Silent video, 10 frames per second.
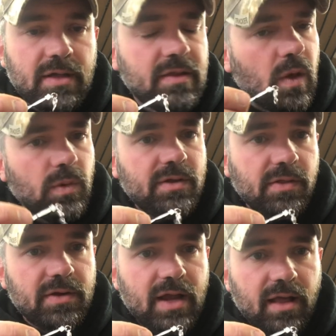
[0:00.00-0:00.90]
The only
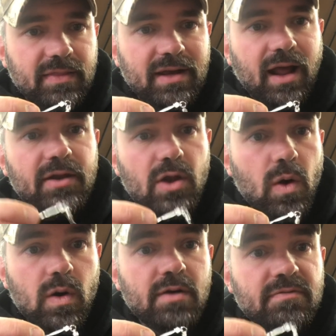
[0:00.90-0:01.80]
other knot that I
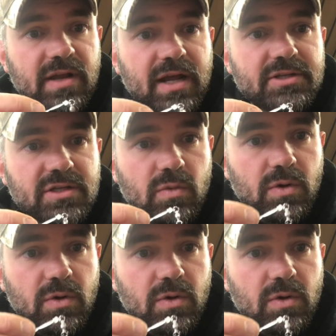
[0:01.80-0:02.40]
know of that actually